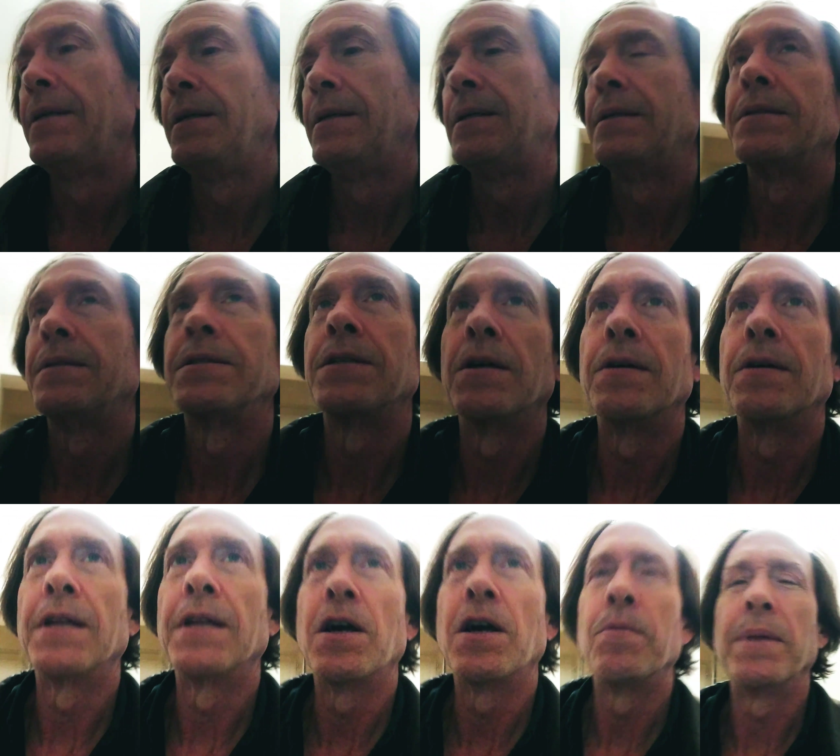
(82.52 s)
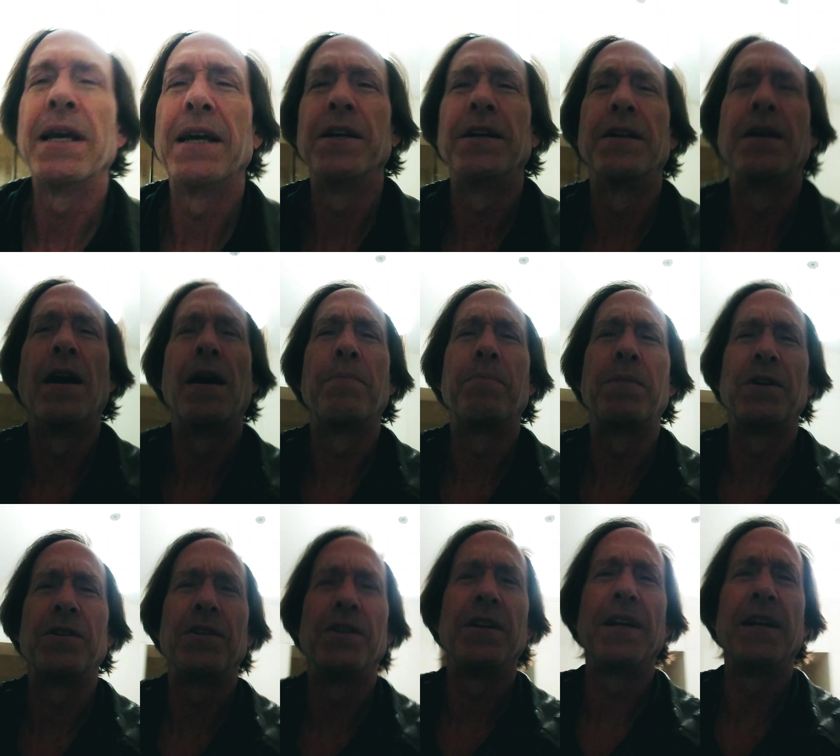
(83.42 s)
So that would be a good
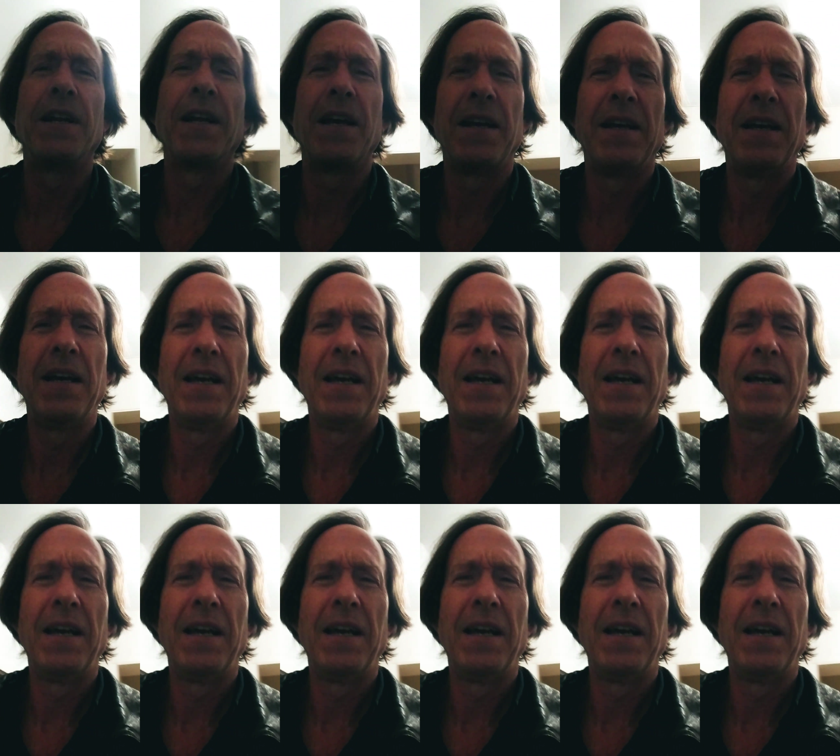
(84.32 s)
opportunity